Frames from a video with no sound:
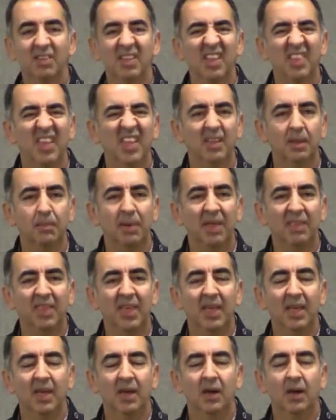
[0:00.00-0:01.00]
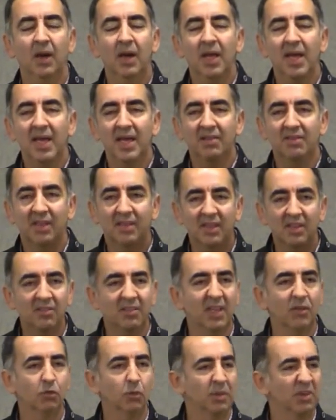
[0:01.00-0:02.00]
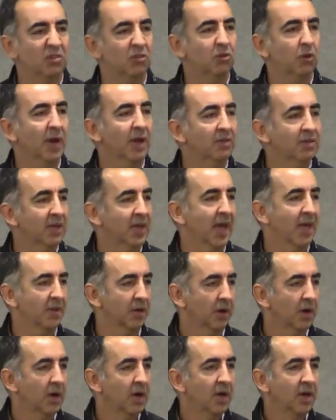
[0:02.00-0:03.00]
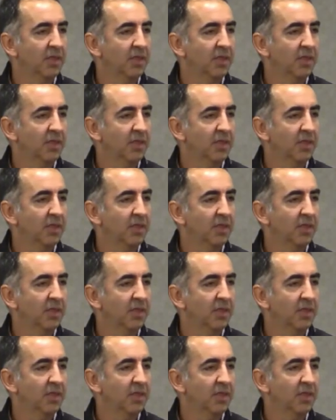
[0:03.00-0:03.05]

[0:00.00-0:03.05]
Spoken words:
And I think the big thing here is that these things will be stringed together.